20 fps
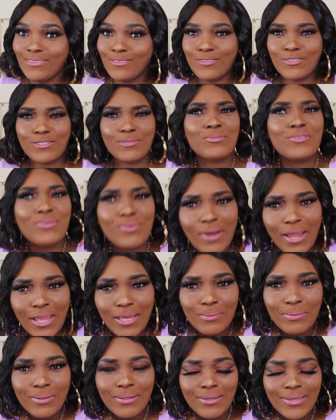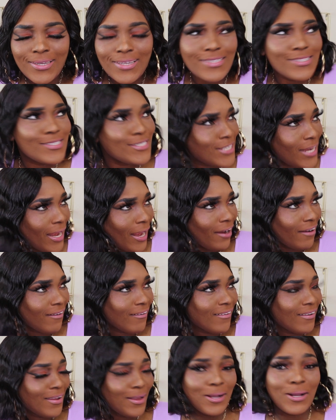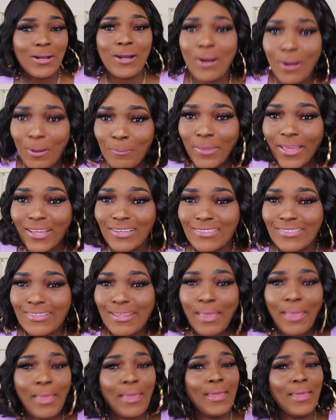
subscribe, share, comment,